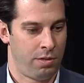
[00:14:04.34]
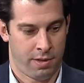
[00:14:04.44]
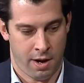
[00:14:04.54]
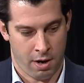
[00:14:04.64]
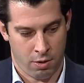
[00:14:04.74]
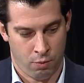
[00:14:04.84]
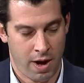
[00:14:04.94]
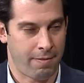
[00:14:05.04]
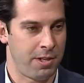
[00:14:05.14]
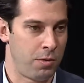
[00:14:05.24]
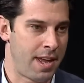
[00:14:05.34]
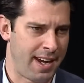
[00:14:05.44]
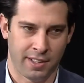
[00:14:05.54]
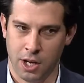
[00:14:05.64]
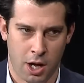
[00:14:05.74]
their revenue, net
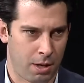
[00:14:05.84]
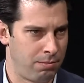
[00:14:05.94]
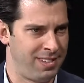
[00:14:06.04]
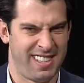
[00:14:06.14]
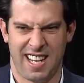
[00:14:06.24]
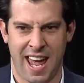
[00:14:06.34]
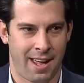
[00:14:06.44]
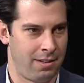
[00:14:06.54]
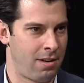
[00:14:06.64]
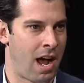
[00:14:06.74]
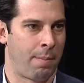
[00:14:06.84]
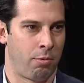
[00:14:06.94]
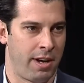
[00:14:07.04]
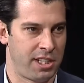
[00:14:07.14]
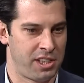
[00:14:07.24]
income, debt,
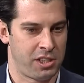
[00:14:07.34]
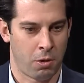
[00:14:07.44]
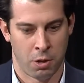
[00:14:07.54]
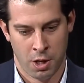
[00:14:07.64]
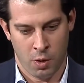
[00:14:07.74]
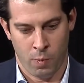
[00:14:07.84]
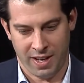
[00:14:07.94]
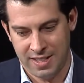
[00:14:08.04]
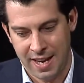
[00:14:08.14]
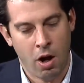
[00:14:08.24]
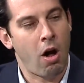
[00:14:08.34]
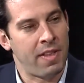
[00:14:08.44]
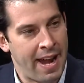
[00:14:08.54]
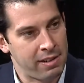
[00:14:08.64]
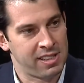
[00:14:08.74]
operations. So we can take all
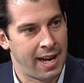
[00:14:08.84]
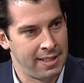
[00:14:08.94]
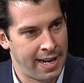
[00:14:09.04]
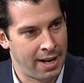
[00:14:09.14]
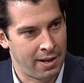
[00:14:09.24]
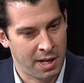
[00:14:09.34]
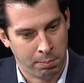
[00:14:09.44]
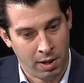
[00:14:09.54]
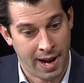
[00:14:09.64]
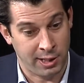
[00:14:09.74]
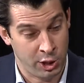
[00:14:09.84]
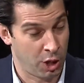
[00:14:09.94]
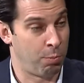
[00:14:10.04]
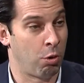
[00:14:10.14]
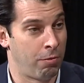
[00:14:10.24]
that outside data and apply it to
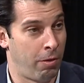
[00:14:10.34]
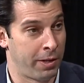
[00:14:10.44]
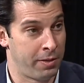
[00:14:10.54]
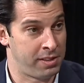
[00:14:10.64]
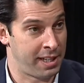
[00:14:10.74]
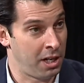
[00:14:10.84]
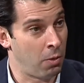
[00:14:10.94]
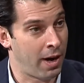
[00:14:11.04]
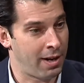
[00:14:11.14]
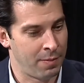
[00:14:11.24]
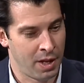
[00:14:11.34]
your portfolio to say, you know what?